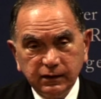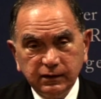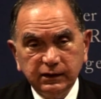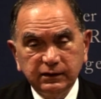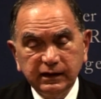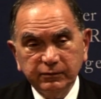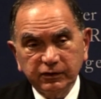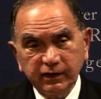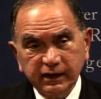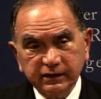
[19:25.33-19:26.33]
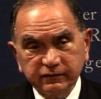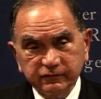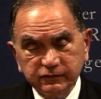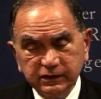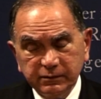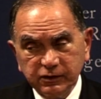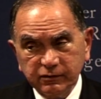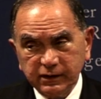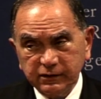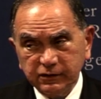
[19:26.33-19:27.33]
the
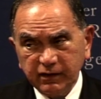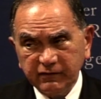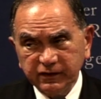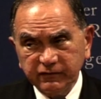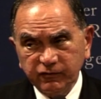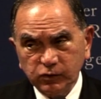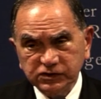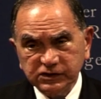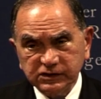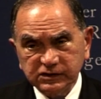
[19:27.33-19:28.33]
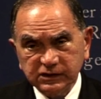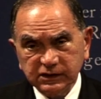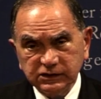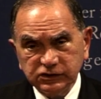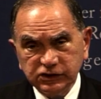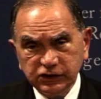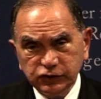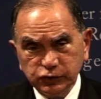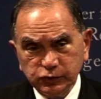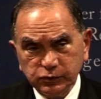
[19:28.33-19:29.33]
demographic forces
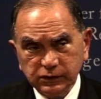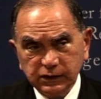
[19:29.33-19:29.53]
continue